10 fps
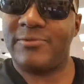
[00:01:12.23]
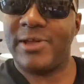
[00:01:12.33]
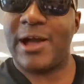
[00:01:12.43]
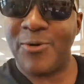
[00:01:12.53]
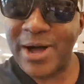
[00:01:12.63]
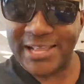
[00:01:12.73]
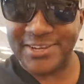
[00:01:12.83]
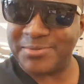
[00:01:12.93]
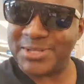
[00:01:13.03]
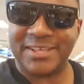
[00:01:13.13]
I go
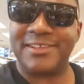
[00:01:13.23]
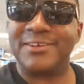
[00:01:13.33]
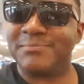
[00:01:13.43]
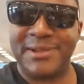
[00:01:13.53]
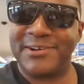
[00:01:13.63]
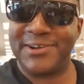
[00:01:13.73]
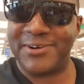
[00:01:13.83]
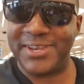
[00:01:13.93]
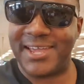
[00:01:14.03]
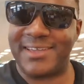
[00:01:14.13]
on, but I'm not married
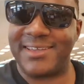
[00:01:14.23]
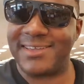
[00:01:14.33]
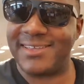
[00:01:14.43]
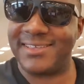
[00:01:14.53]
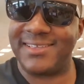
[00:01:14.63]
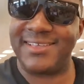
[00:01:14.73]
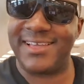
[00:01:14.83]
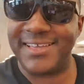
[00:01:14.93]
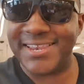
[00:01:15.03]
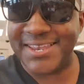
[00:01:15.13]
out there.
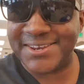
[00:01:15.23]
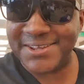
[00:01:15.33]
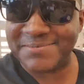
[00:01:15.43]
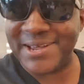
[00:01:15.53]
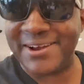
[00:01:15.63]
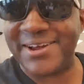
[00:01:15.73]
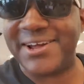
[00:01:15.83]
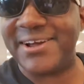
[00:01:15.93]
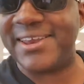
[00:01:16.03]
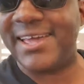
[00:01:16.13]
Not married
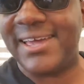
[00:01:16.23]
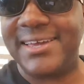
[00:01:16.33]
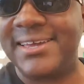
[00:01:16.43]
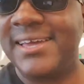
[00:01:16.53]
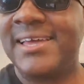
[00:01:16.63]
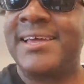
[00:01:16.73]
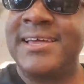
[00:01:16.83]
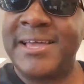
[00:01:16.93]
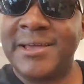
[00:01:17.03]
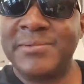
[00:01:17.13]
out there.
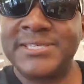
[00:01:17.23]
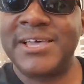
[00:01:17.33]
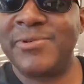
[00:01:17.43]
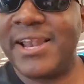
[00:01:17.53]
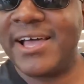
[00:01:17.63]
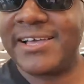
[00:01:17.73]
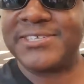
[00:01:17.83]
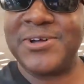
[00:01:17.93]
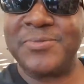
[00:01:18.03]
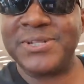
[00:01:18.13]
I say, my
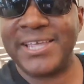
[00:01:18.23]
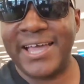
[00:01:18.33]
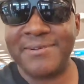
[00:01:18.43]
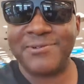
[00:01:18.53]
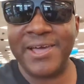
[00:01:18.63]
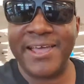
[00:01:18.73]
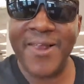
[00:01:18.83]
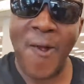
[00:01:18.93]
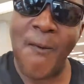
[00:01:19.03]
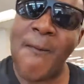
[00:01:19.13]
last couple times, well,
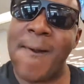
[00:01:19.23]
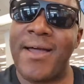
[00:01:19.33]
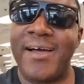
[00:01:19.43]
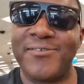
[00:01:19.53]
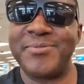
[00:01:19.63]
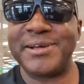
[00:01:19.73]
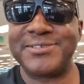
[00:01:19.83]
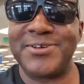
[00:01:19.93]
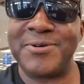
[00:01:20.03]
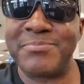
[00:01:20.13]
I have to make
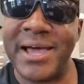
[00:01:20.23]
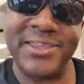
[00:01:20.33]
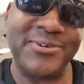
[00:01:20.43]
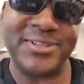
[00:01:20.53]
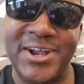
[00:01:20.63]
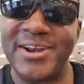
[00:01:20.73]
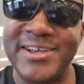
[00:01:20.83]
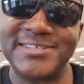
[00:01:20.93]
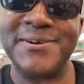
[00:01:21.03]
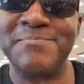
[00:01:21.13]
some bad U-turn
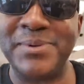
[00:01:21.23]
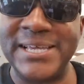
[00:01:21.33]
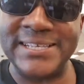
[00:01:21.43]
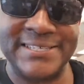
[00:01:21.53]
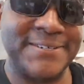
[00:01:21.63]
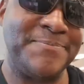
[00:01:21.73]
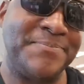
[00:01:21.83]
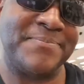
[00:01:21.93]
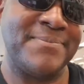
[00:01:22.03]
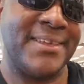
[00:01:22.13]
at some place.
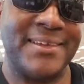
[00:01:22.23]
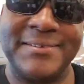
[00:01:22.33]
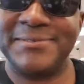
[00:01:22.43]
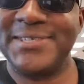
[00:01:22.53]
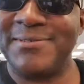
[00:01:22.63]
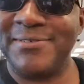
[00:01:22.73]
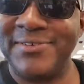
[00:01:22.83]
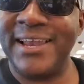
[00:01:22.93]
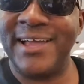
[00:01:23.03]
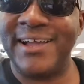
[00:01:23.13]
So I
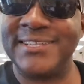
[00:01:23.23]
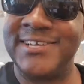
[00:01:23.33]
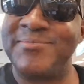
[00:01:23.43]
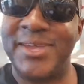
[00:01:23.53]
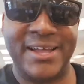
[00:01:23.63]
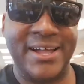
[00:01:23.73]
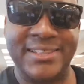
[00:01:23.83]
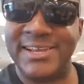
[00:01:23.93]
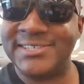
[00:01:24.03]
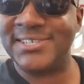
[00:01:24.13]
feel like a
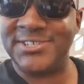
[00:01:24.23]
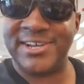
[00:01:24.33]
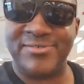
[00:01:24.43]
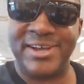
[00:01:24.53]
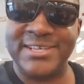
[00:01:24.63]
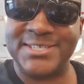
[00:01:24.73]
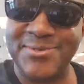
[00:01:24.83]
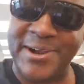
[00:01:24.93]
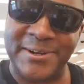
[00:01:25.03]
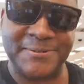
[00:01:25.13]
Jamaican taxi driver, I
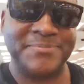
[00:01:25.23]
swear.